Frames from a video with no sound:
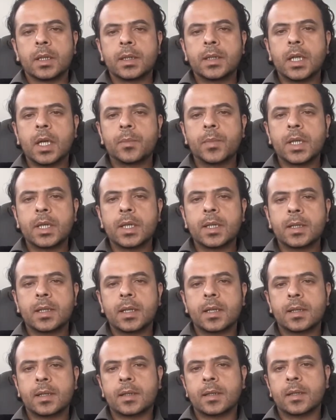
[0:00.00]
Diabetes
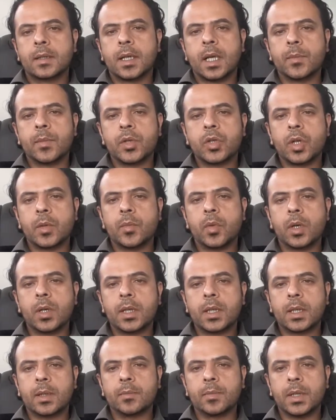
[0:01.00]
is a
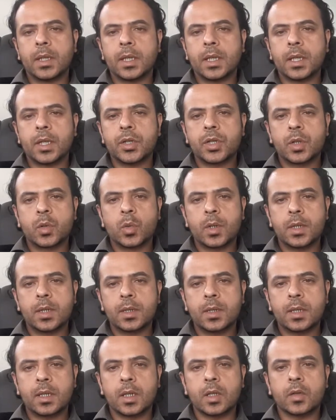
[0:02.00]
metabolic complication which
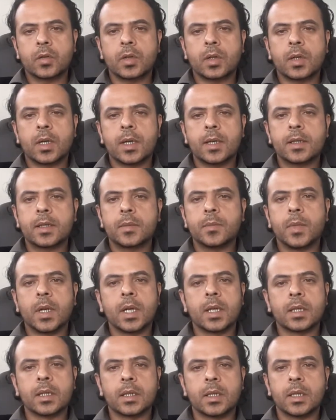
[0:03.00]
is characterized
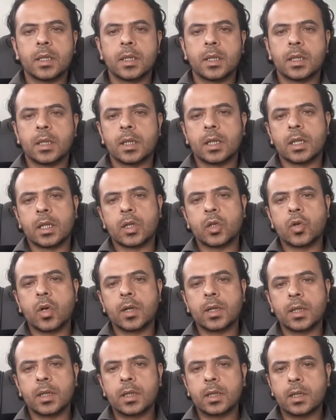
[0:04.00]
by
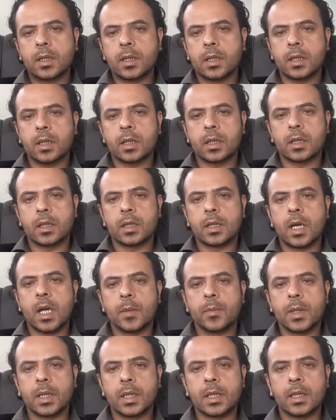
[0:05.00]
chronic
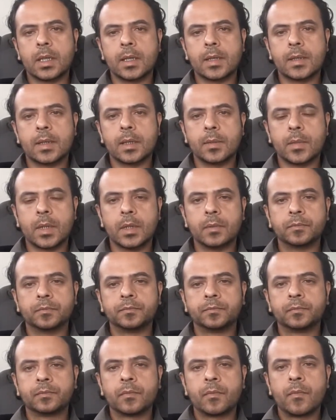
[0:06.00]
hyperglycemia,
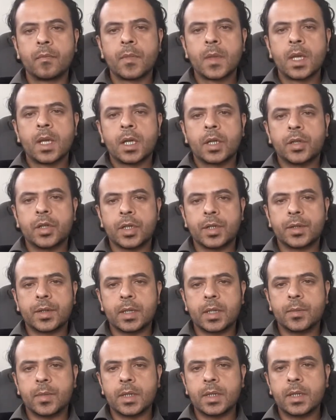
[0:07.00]

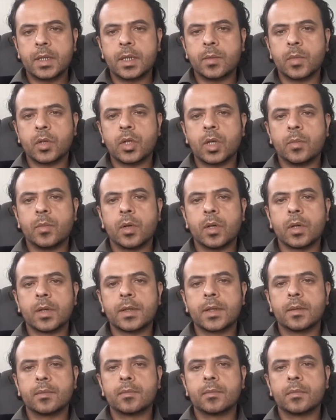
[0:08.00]
disturbance in
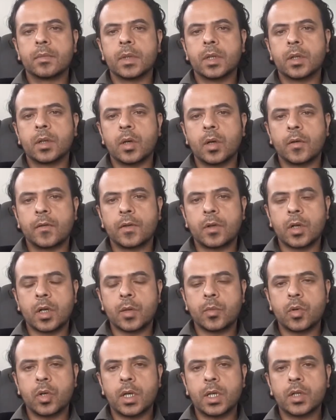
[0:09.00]
metabolism of
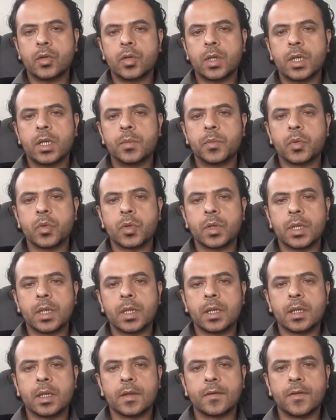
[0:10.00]
carbohydrate,
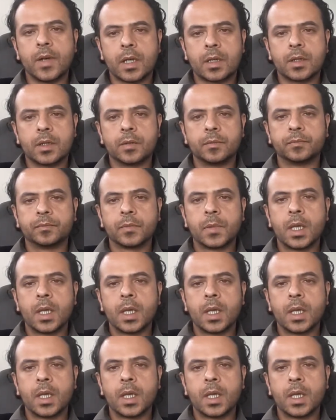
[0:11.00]
protein, and fat.